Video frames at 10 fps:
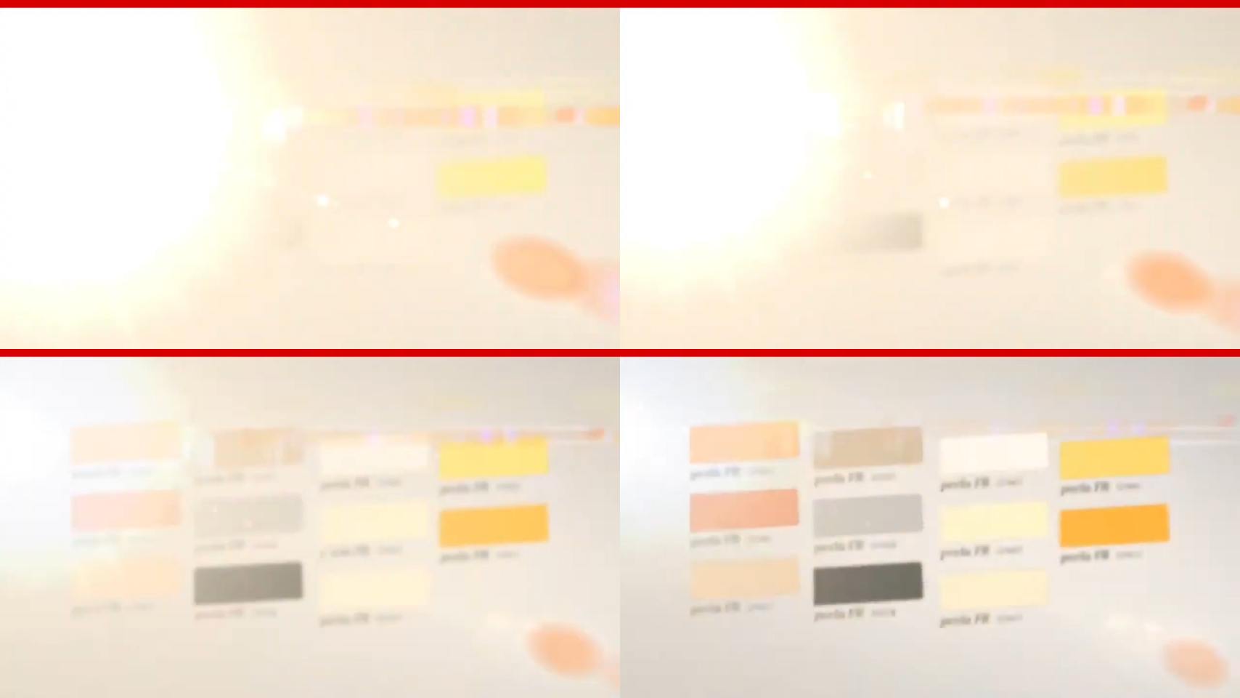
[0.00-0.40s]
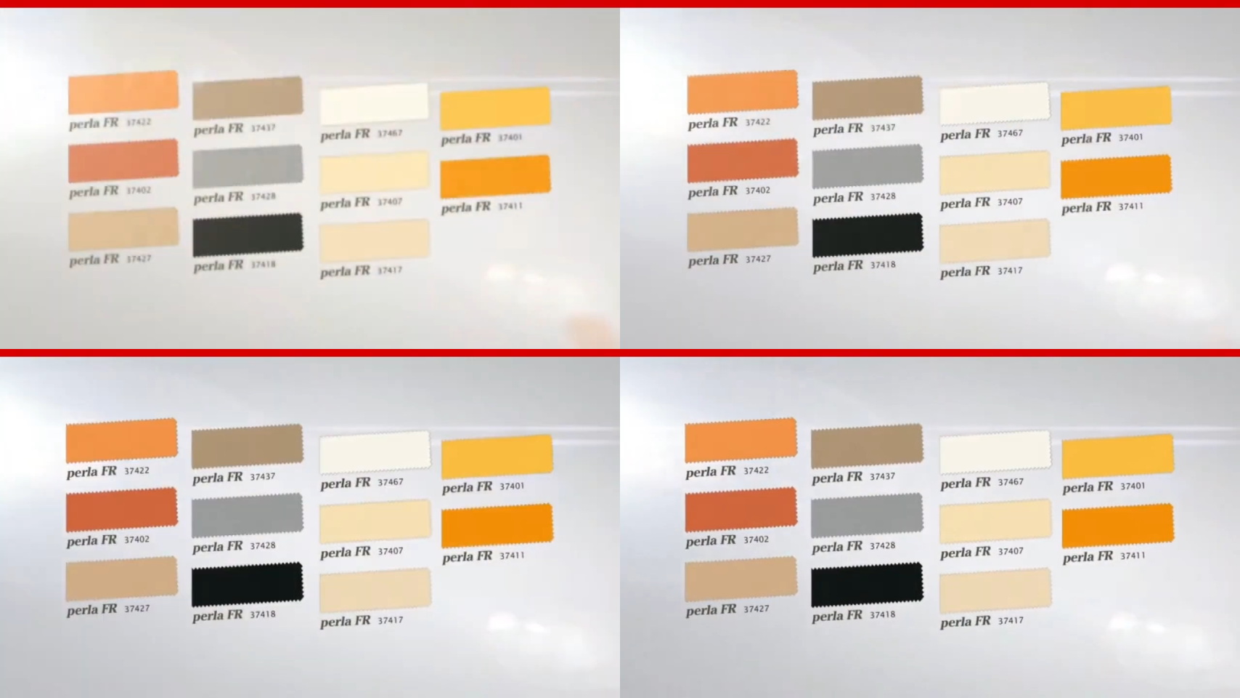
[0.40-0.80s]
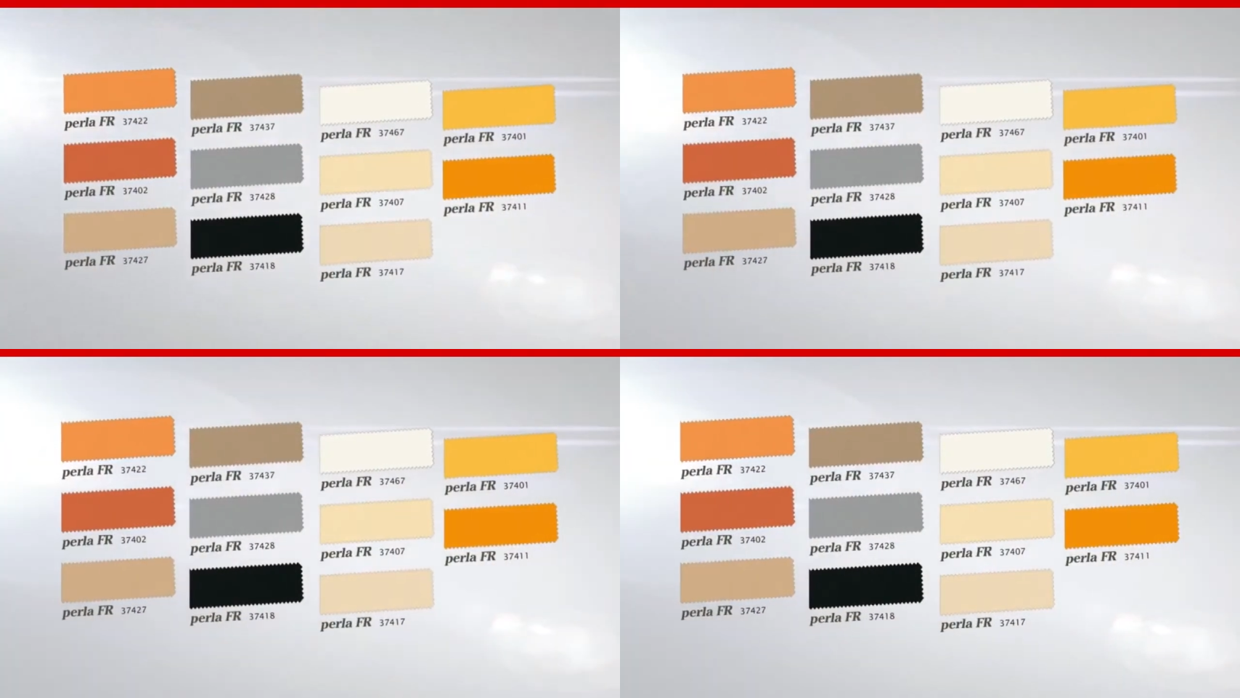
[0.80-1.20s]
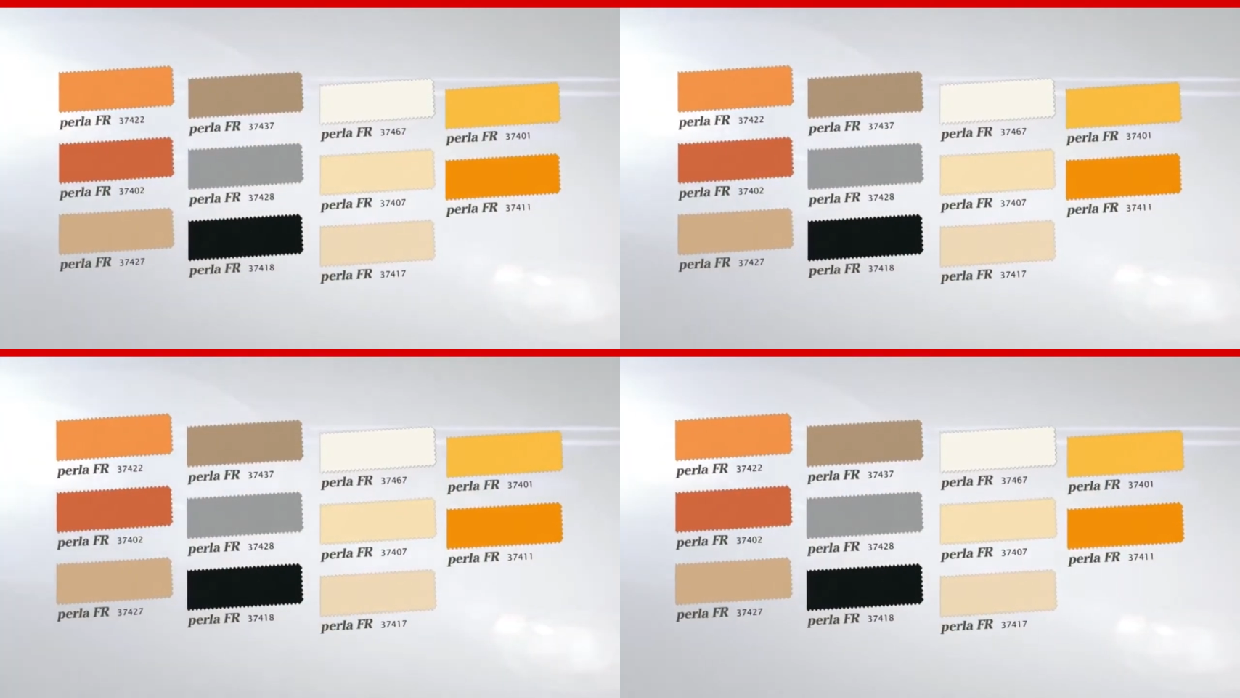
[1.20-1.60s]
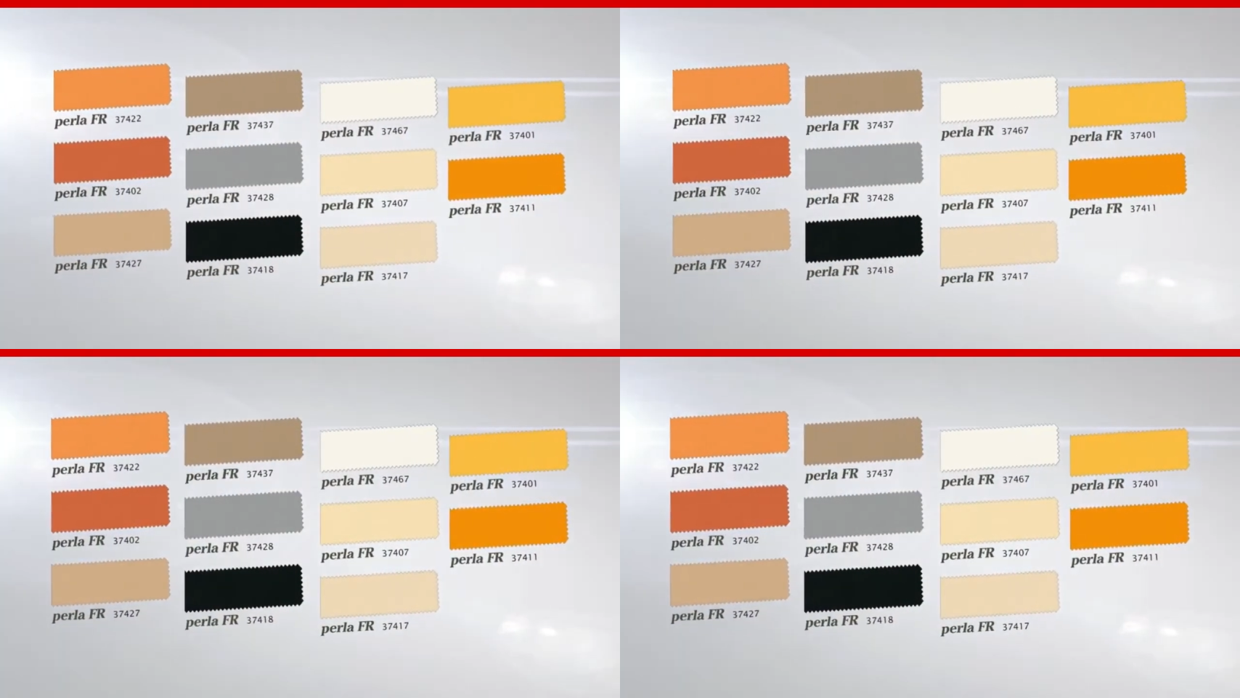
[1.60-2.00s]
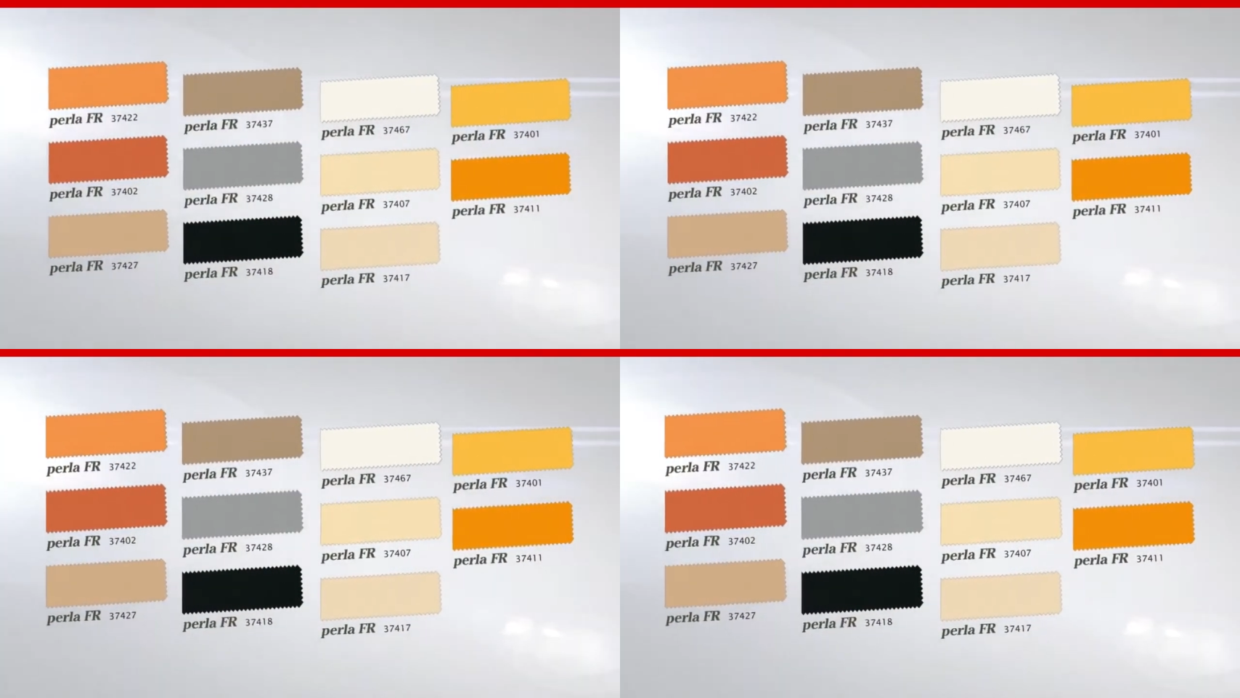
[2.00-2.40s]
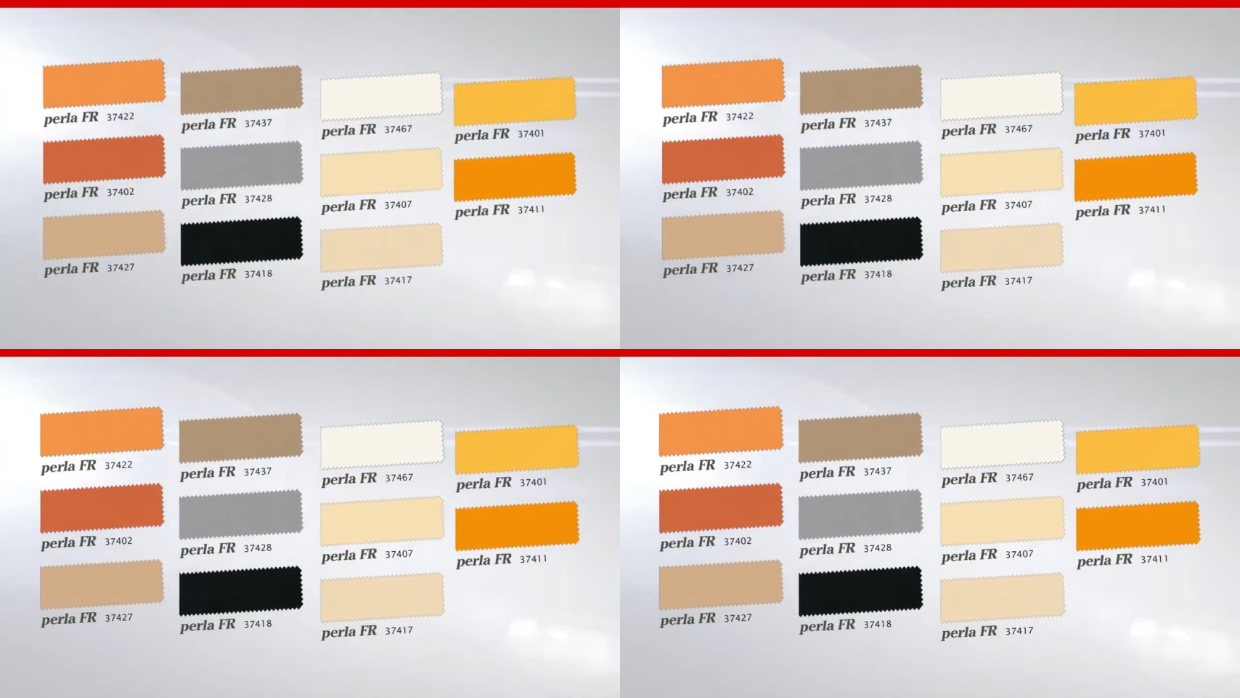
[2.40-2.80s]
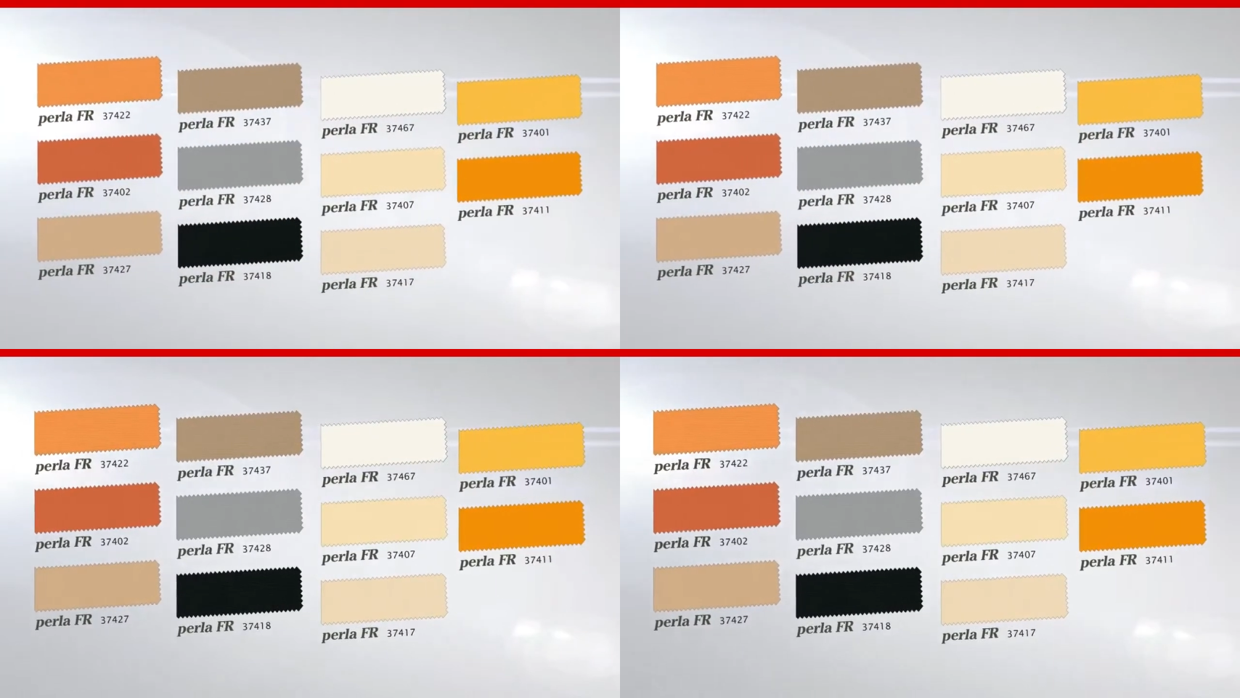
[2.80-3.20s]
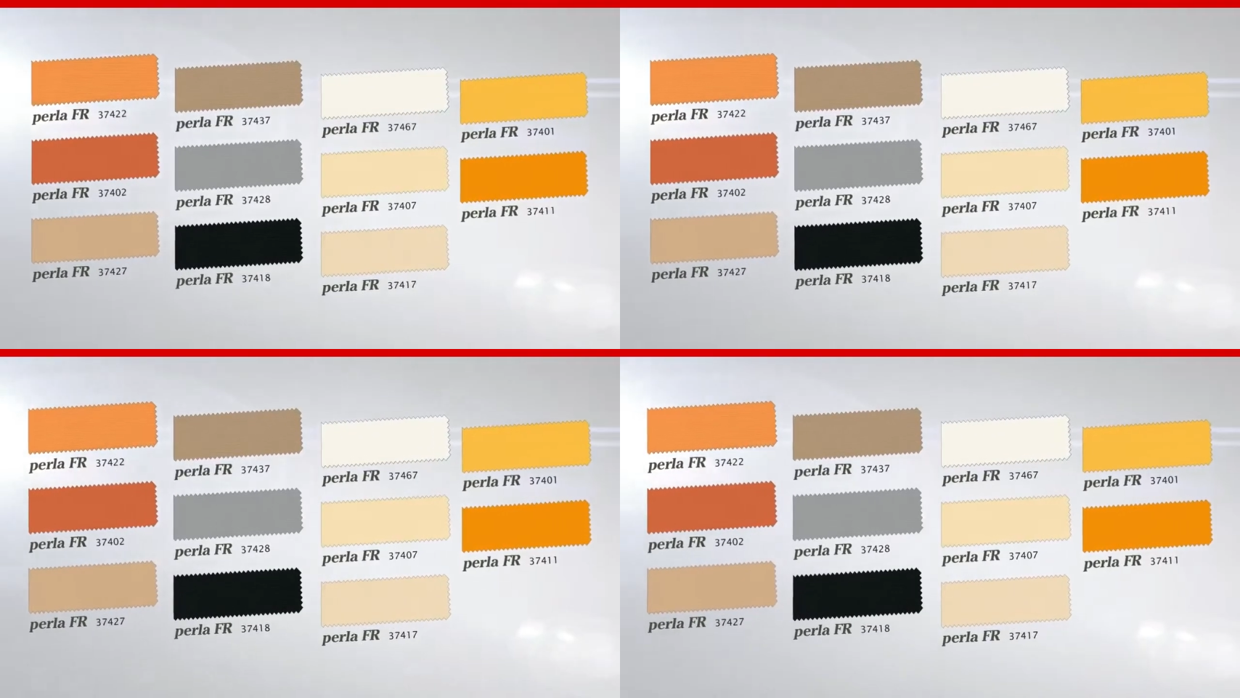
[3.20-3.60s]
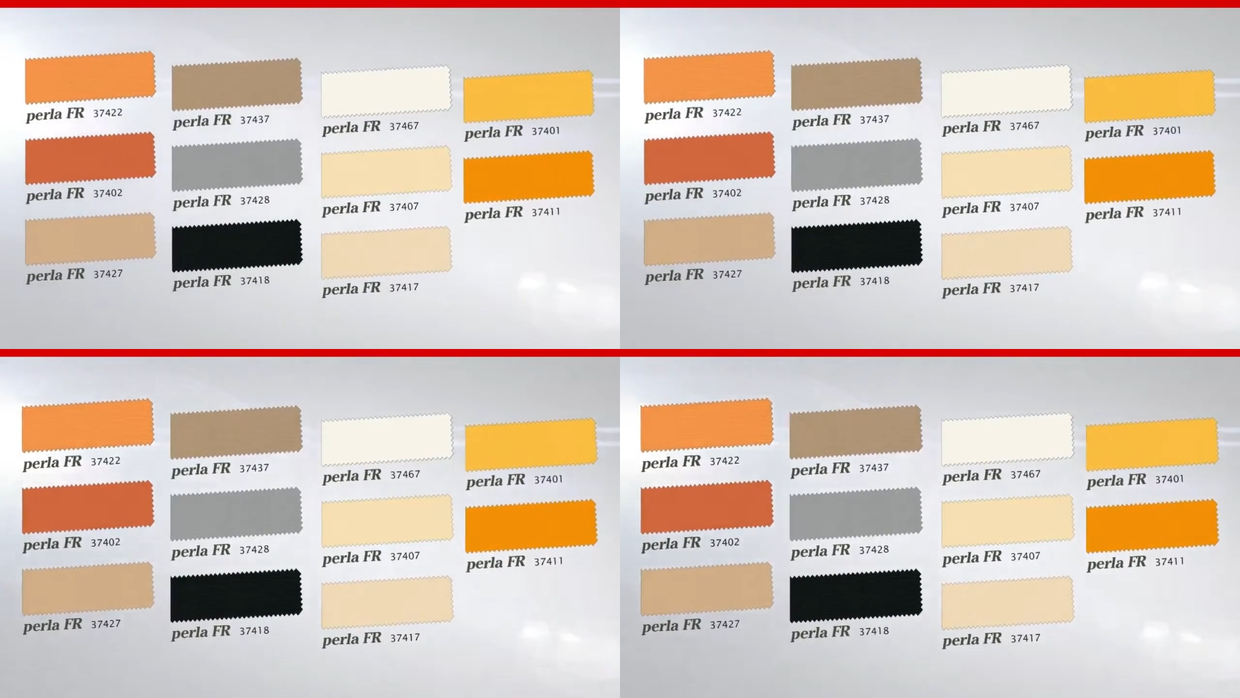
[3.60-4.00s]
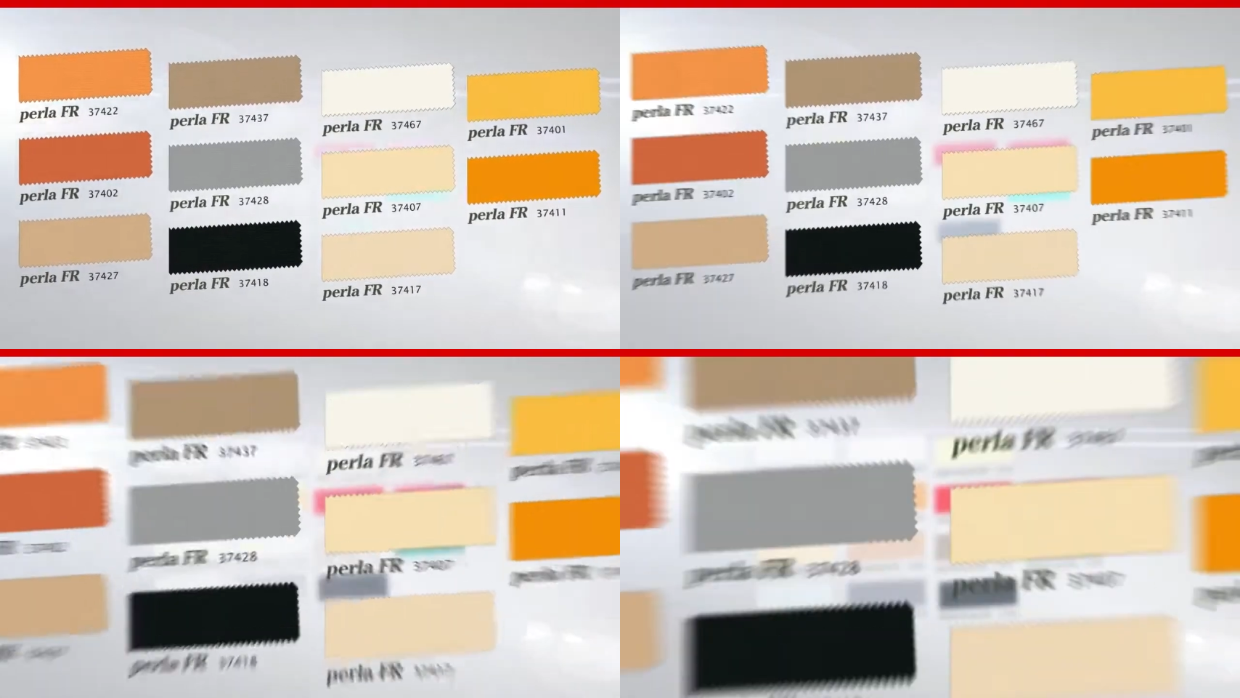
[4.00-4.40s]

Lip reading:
(no speaker visible)